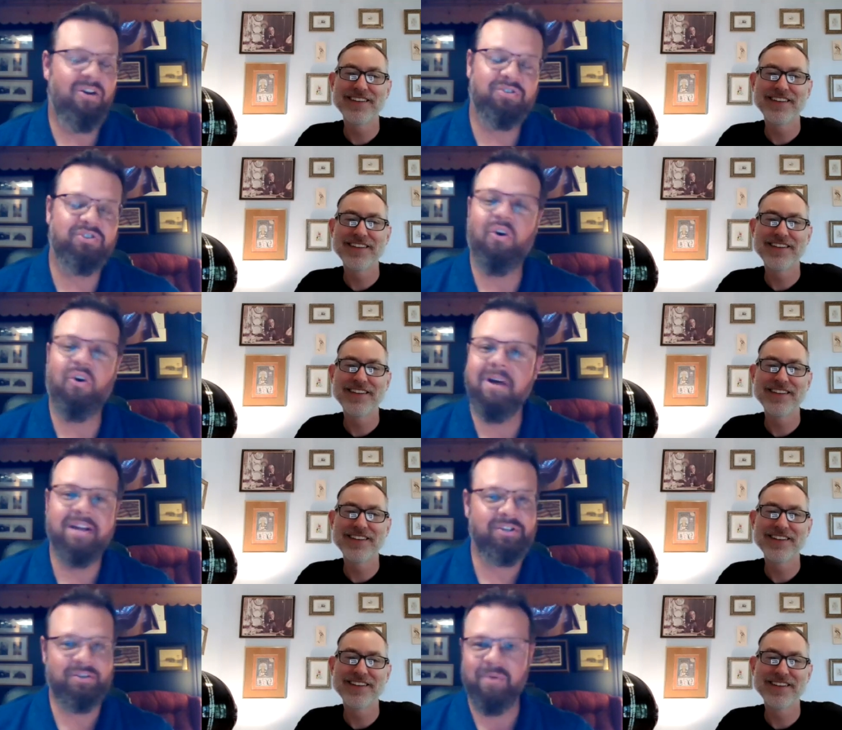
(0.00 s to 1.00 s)
Speaker 1: so
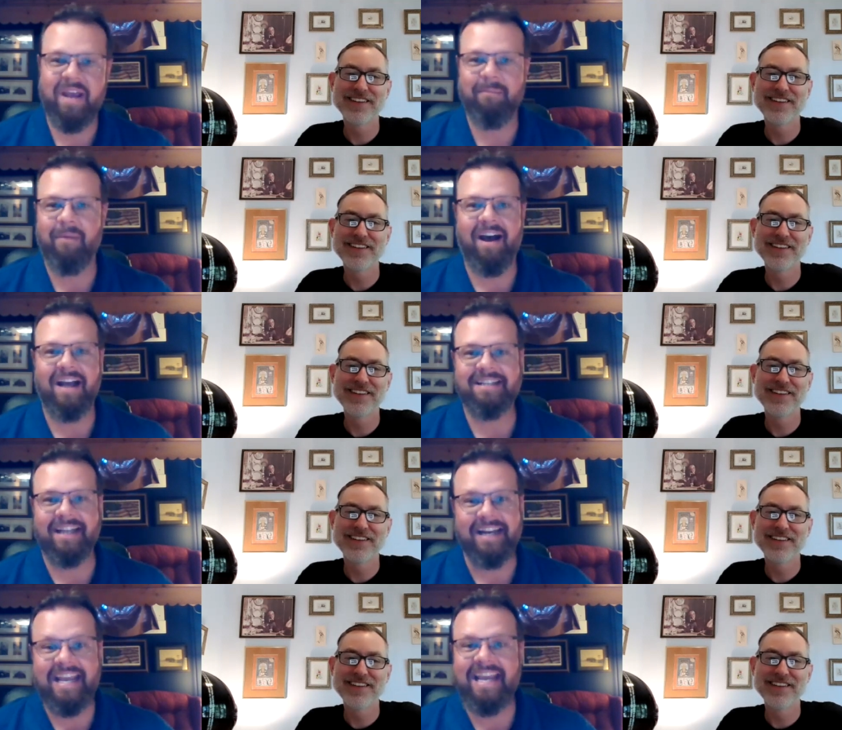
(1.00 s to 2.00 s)
much to Wayne Motts,
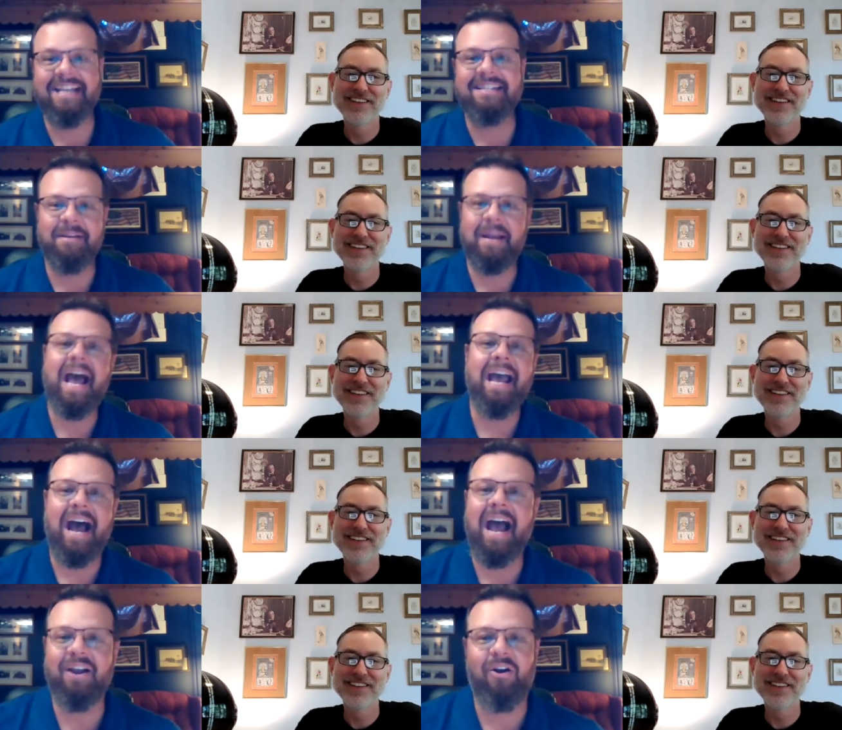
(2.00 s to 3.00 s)
and he is the guy
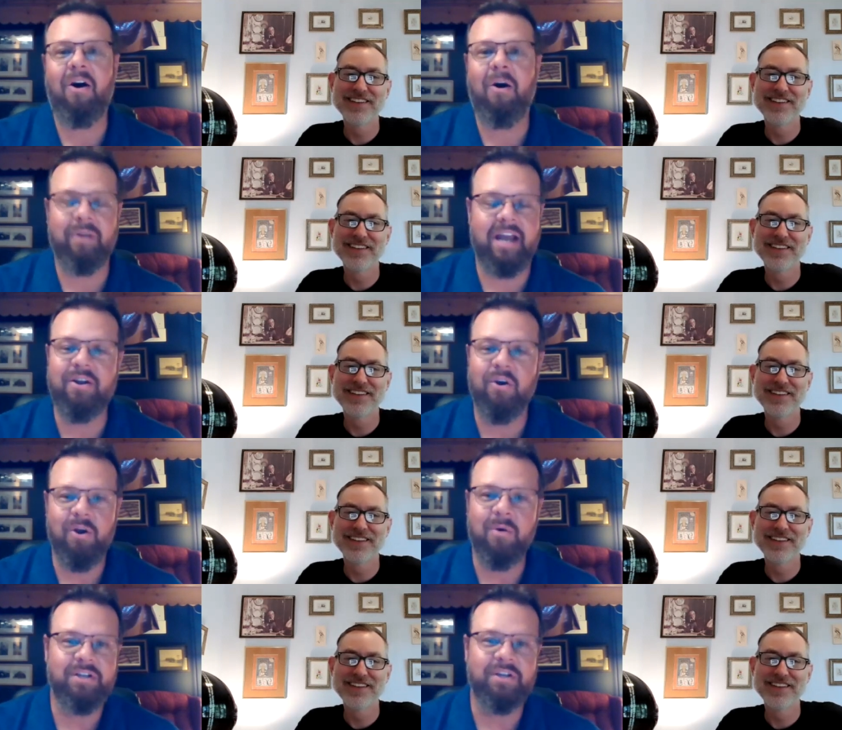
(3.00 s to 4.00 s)
I call when I don't know
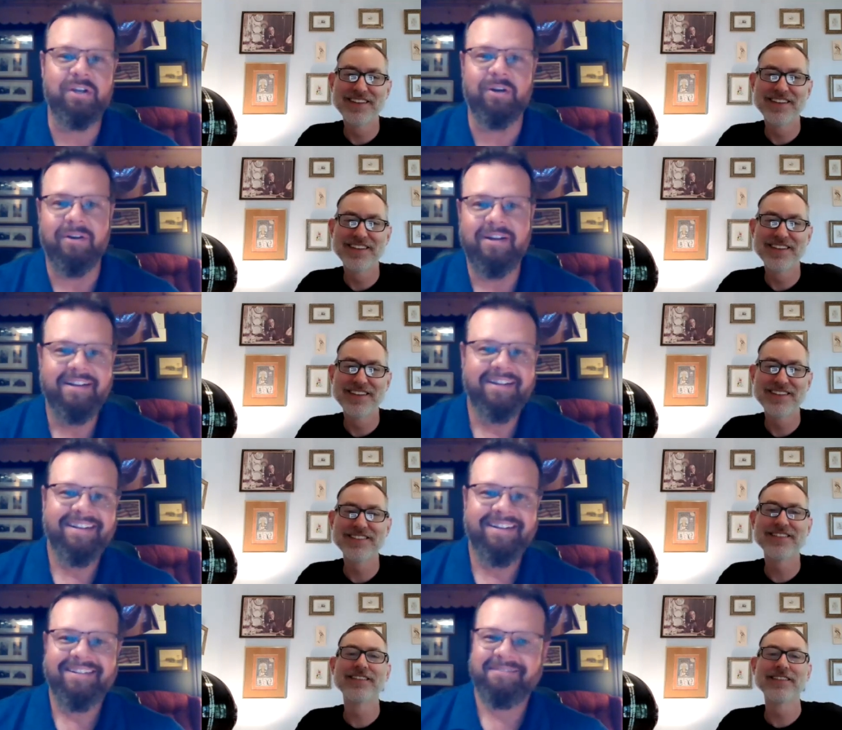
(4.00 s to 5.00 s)
what to do.
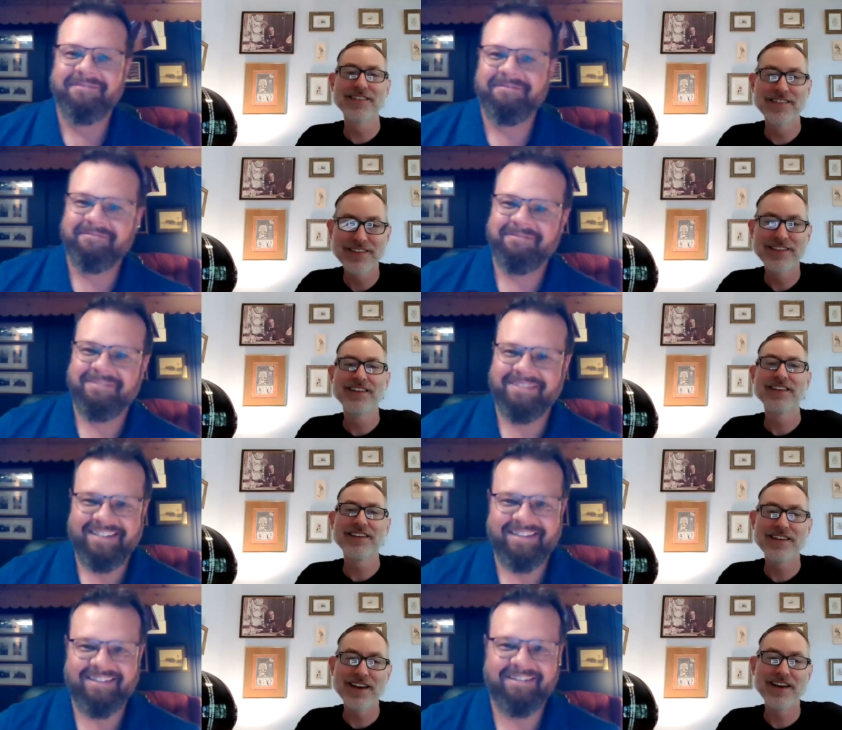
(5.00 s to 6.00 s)
Hmm.
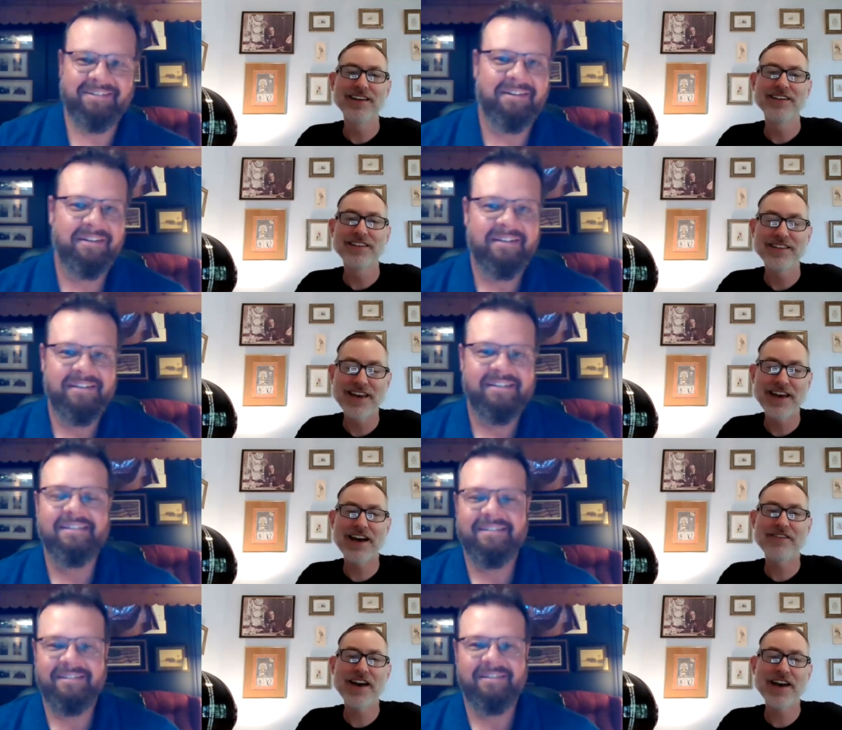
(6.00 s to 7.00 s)
Speaker 2: Yeah,
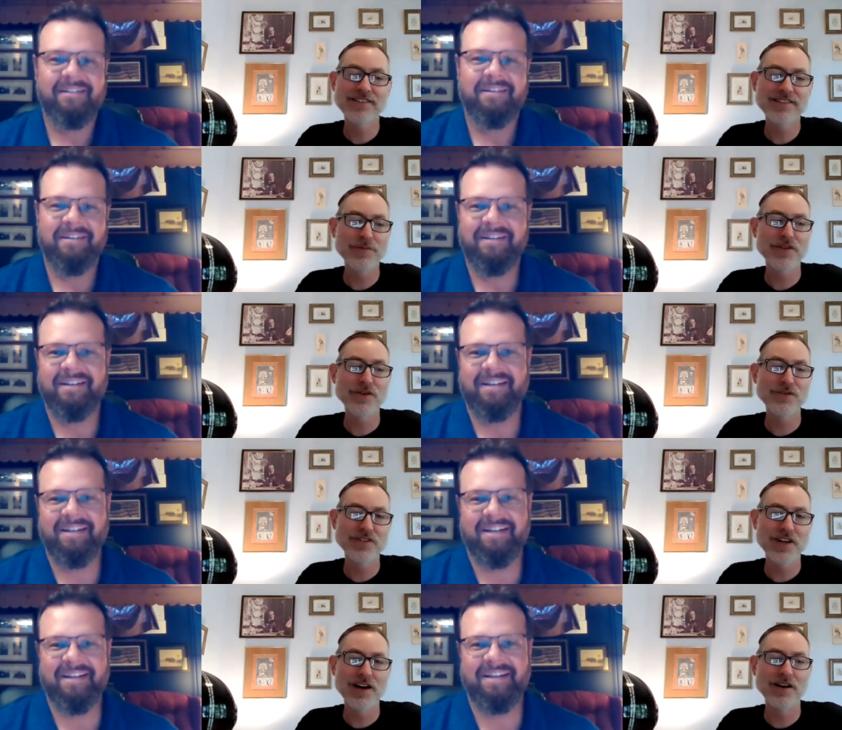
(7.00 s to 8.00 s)
yeah, I've had some of
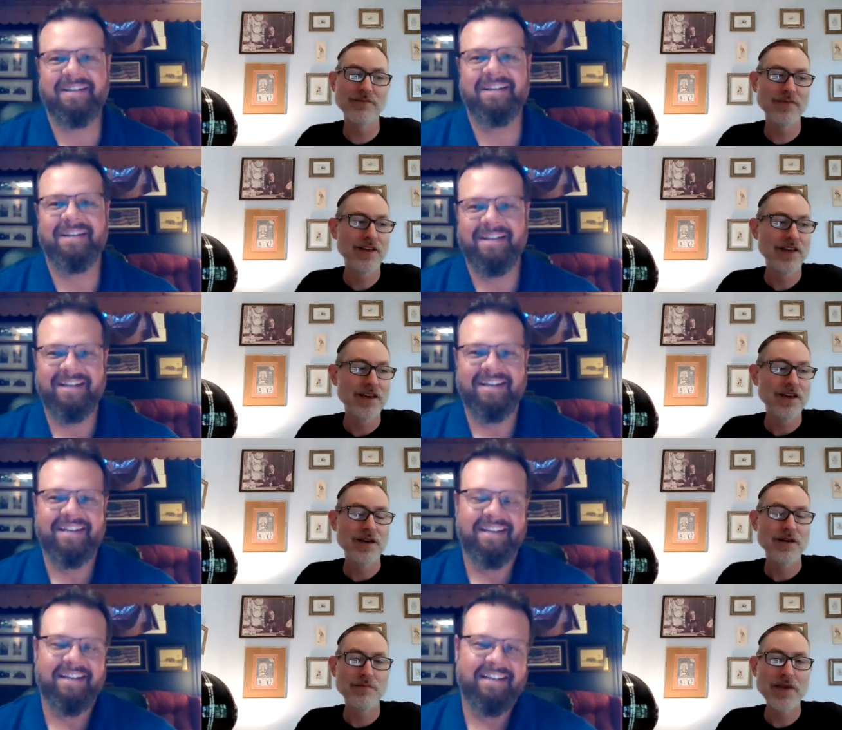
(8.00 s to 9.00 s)
those um,
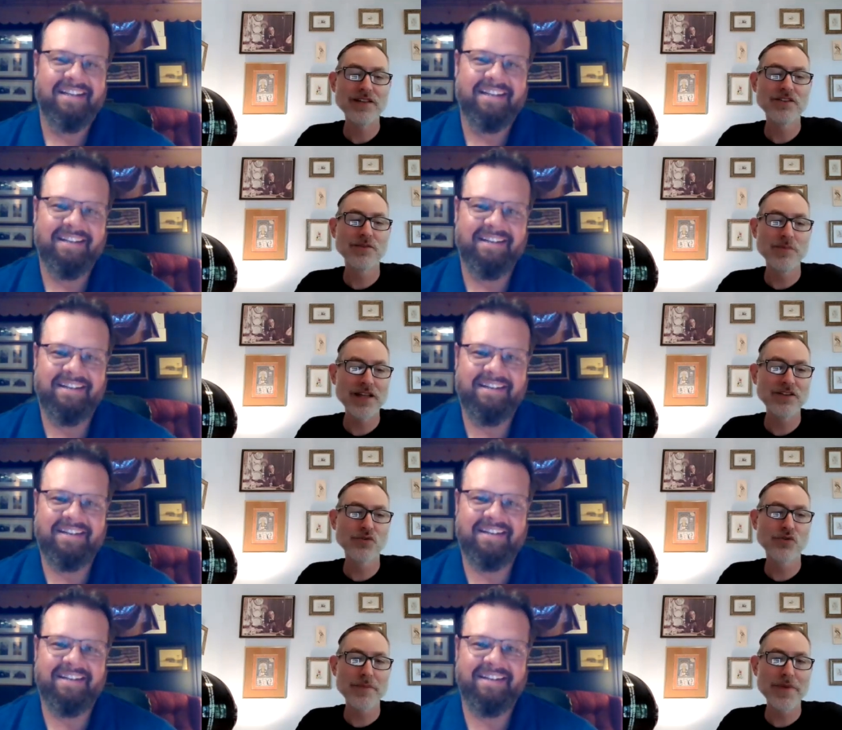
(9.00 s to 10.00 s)
men,
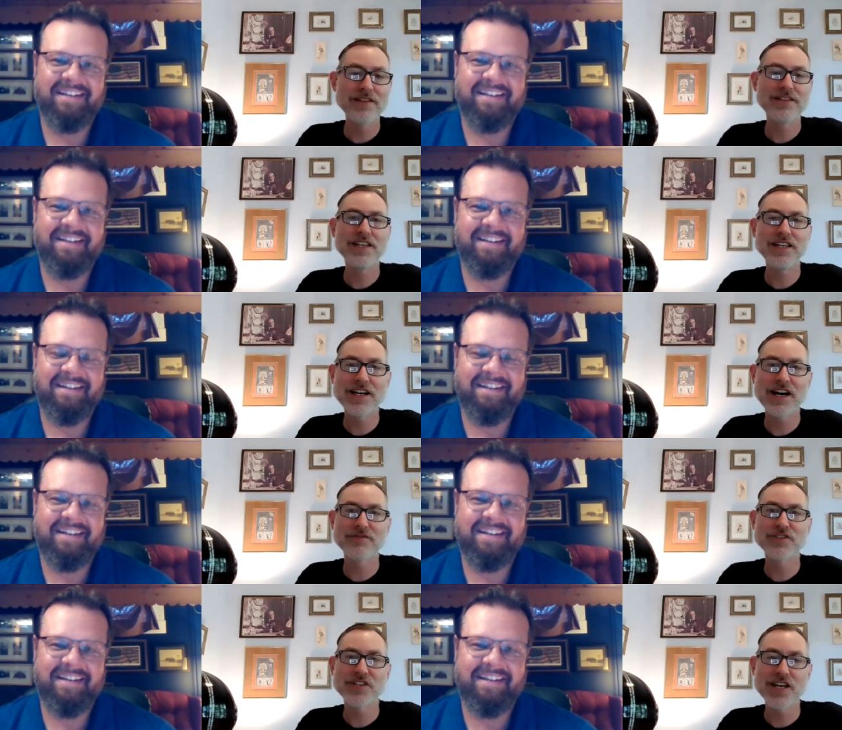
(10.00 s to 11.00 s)
mentor mentee
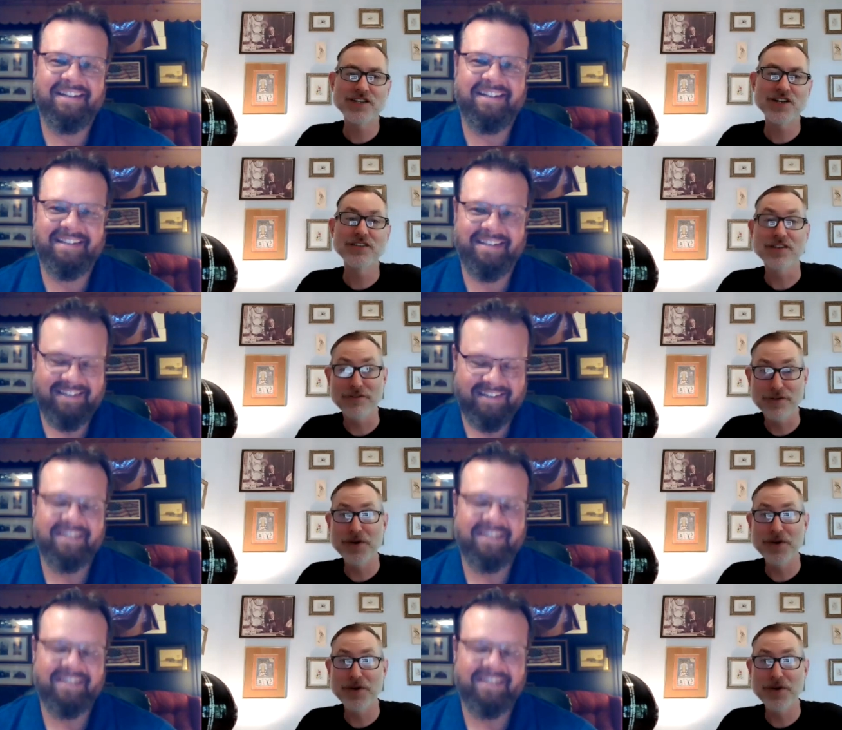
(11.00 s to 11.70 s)
conversations from